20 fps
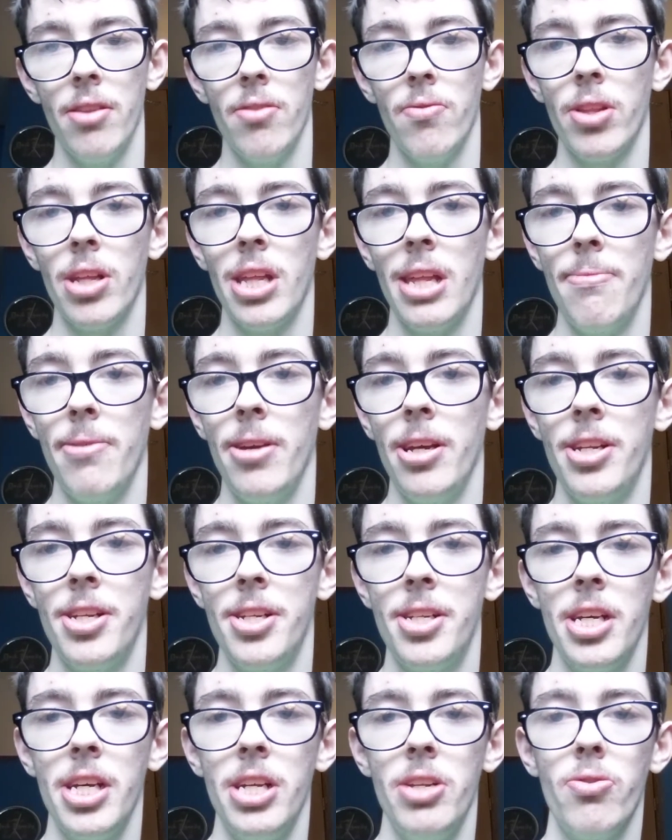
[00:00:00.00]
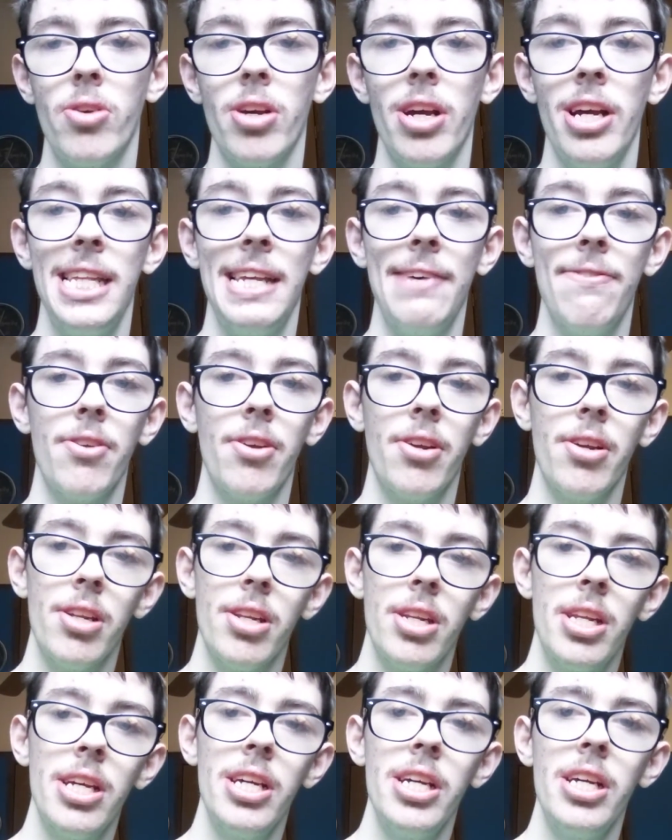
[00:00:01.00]
all that being said, you guys have a good
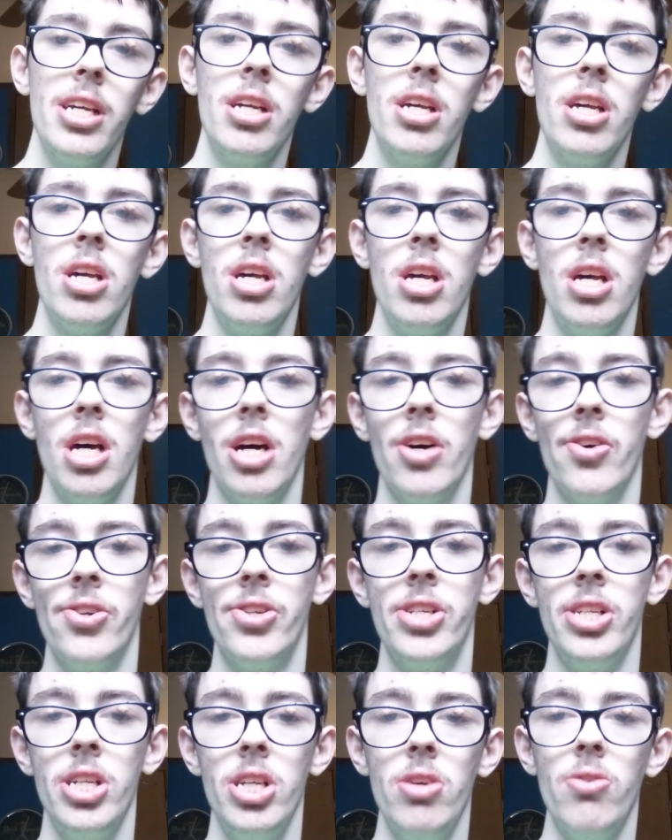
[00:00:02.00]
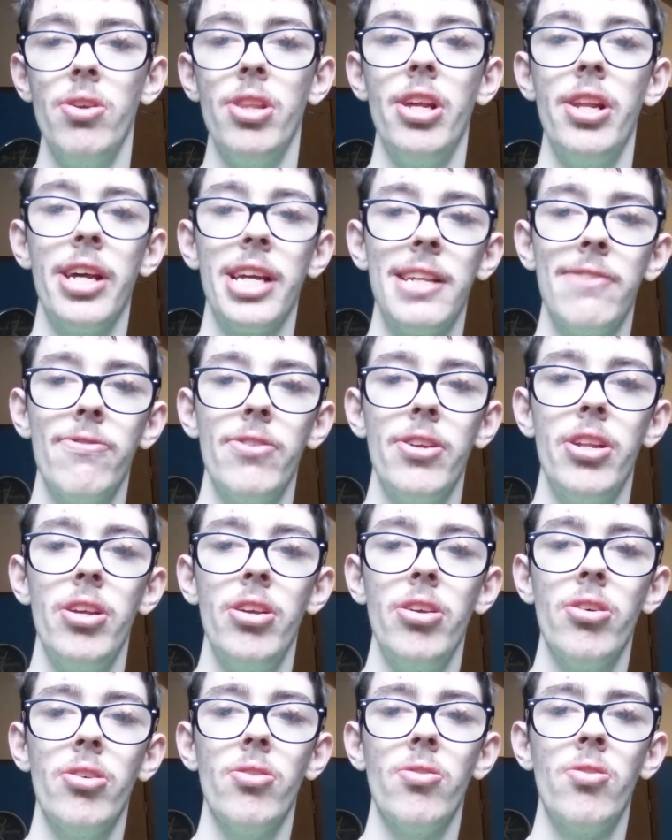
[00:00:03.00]
day. I'll see you in the next
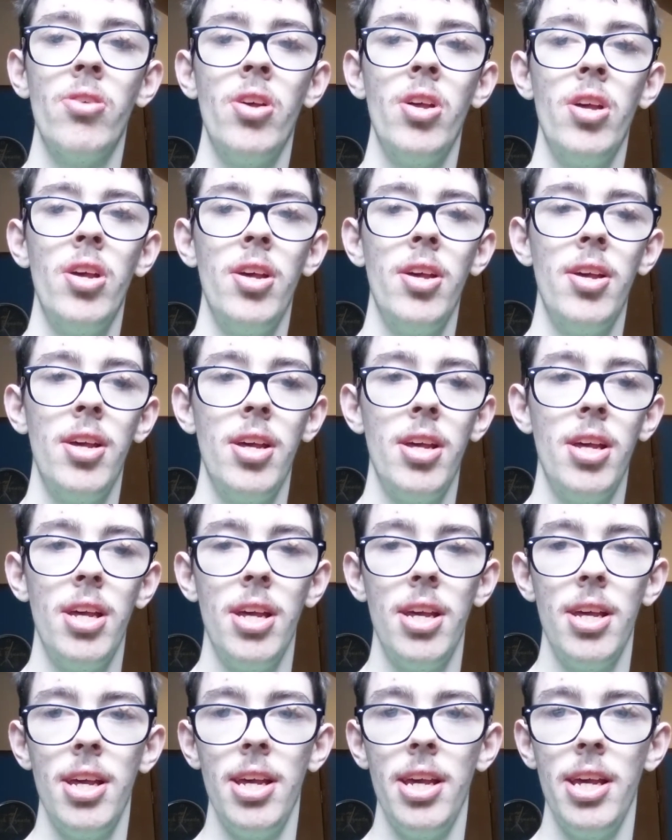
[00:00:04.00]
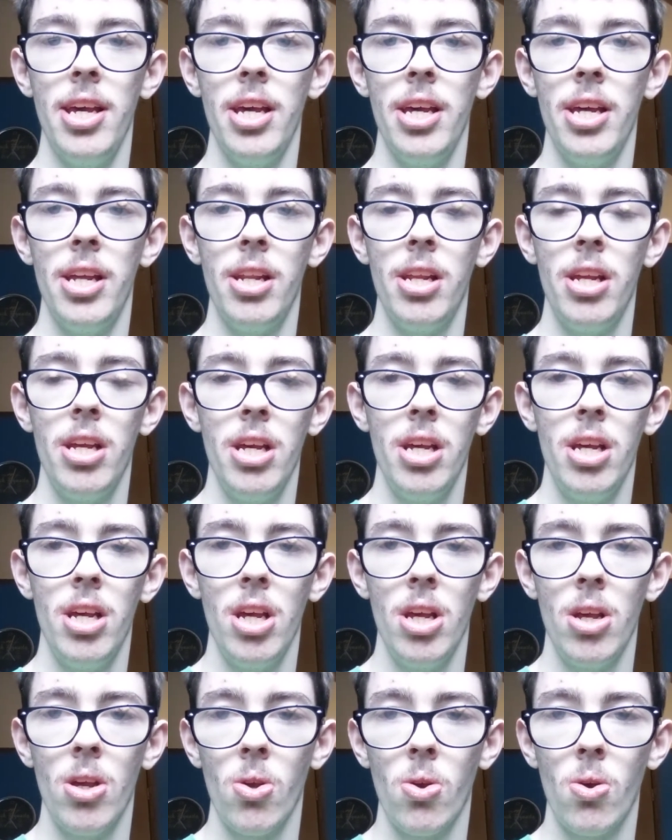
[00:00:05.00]
video. And
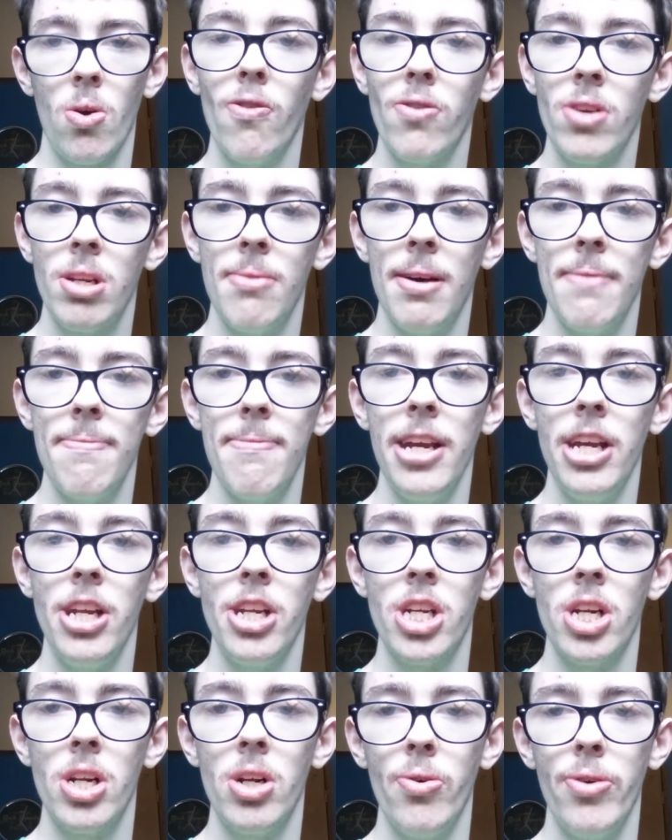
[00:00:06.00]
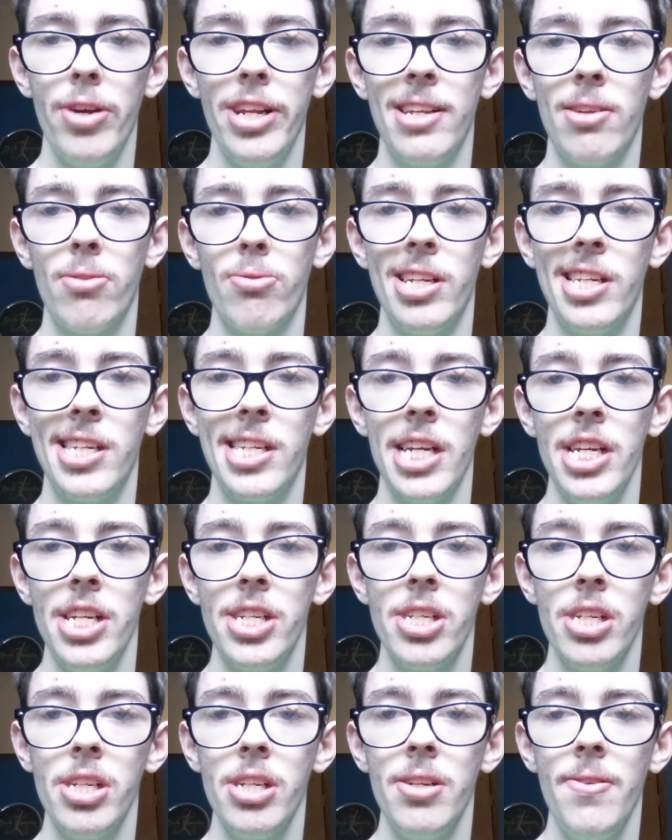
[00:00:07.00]
go over to my main channel, it's
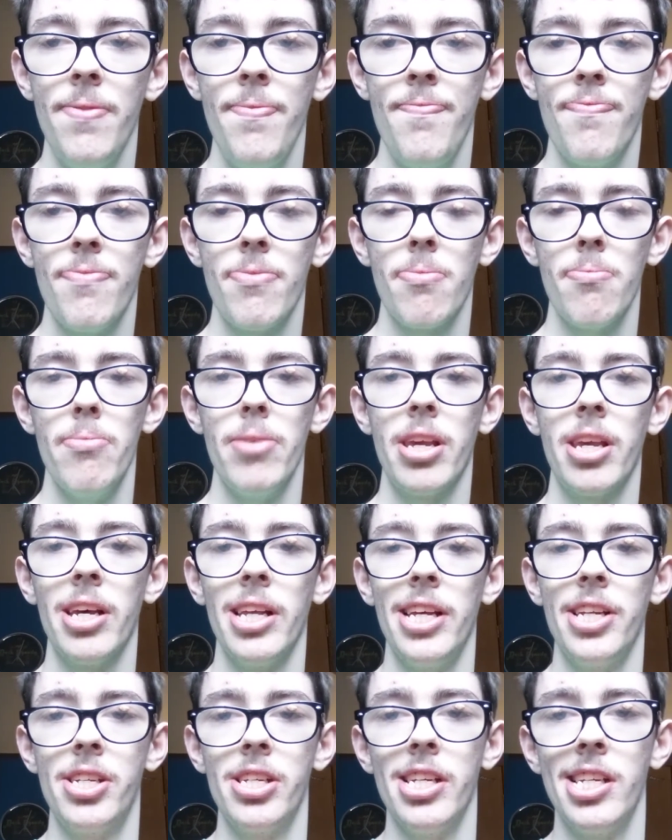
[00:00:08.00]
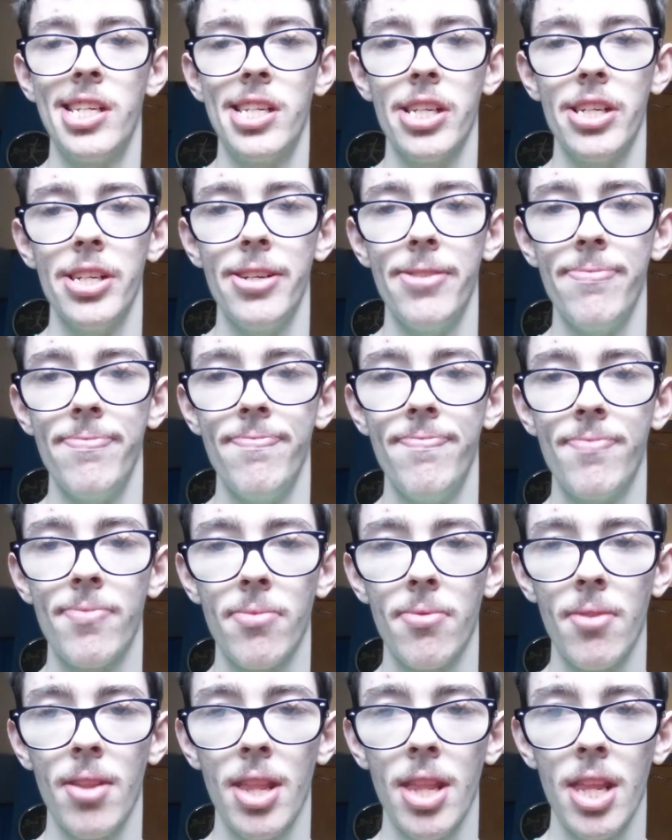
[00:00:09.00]
Crustacean, because I just
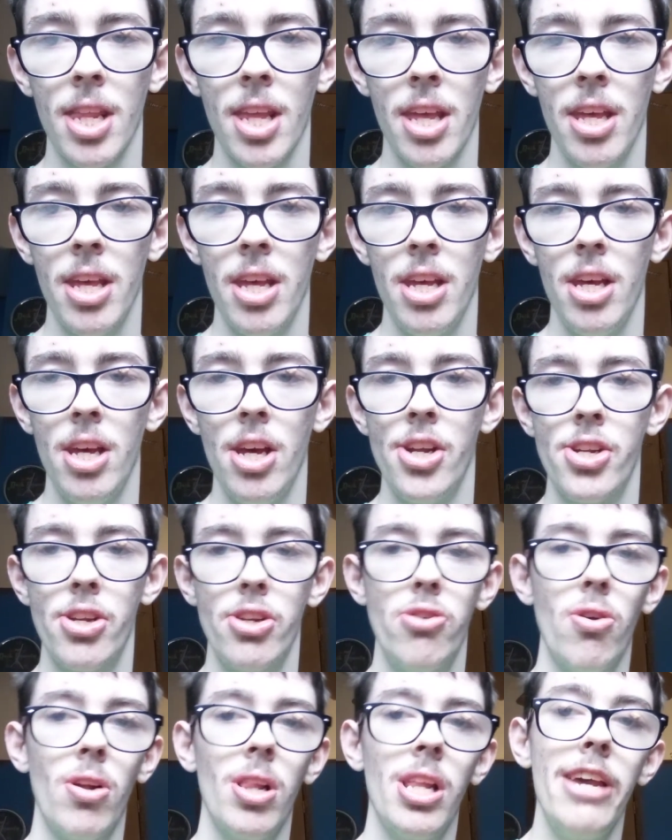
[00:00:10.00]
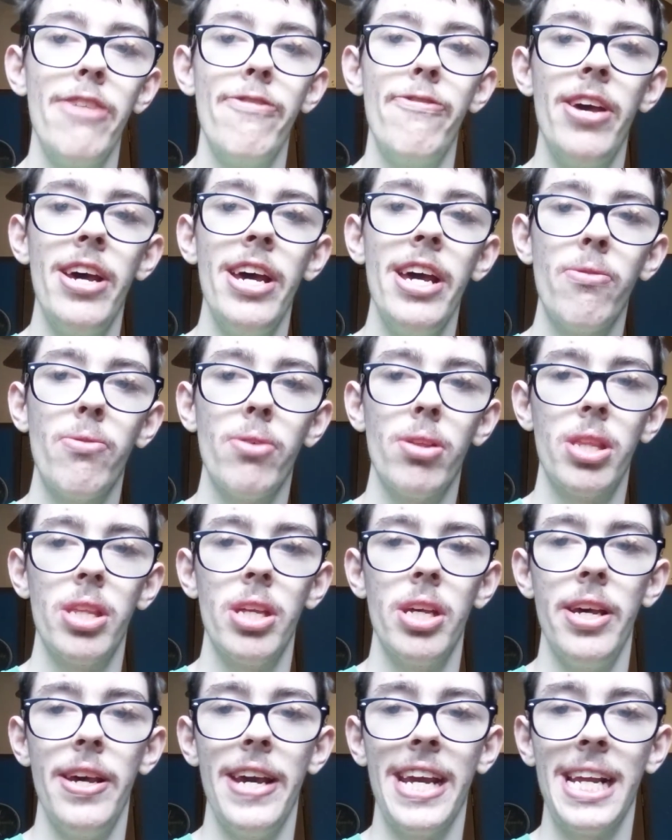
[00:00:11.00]
showed you a life hack with
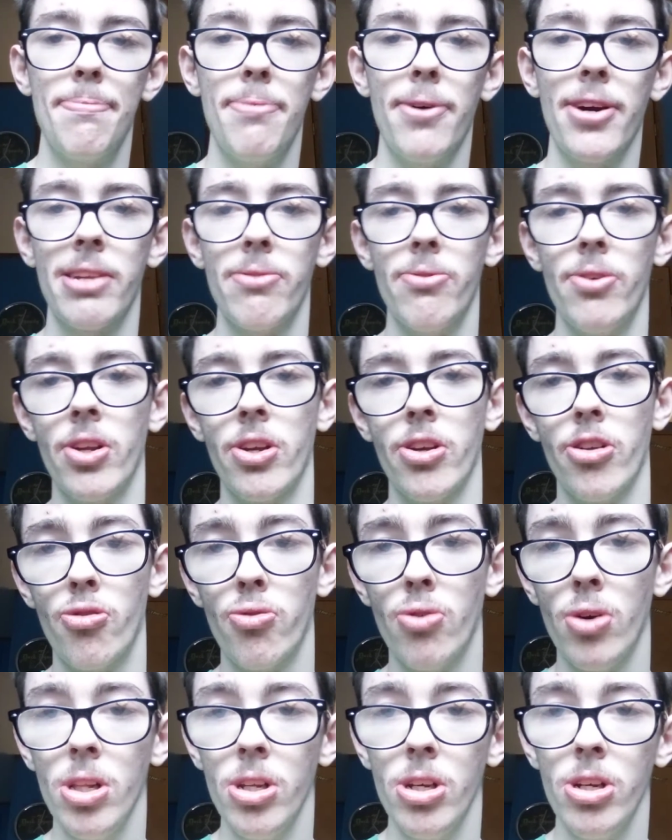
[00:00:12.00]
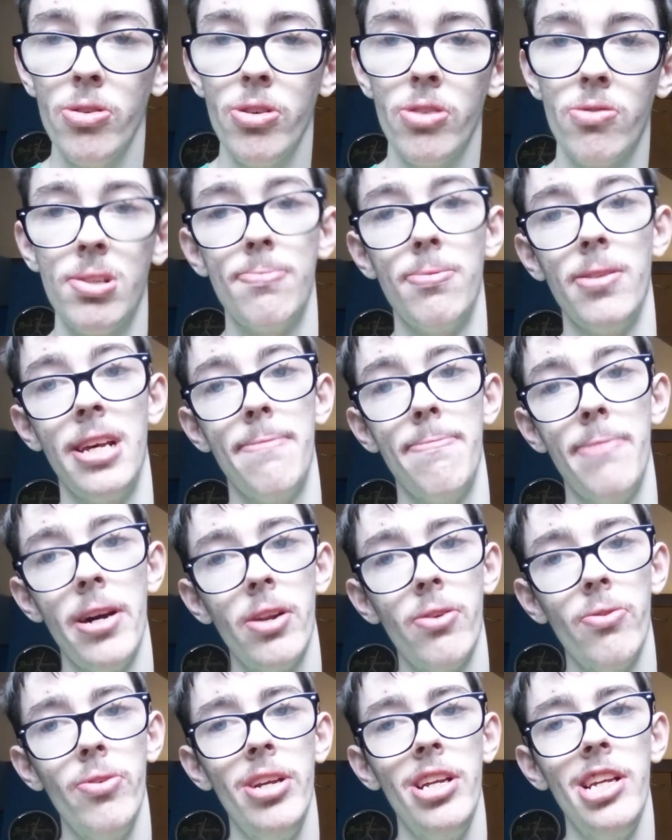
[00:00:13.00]
the Xbox One controller and AAA
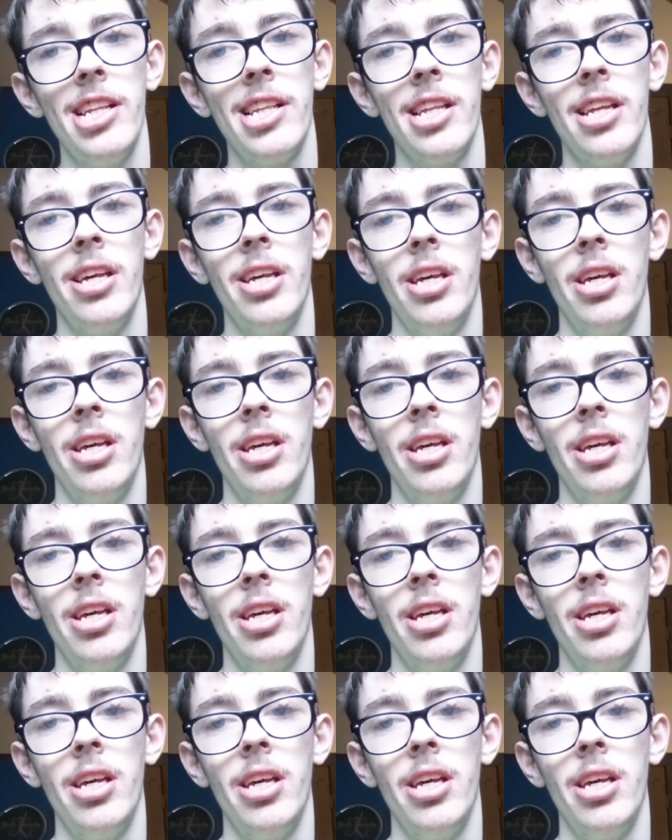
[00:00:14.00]
batteries.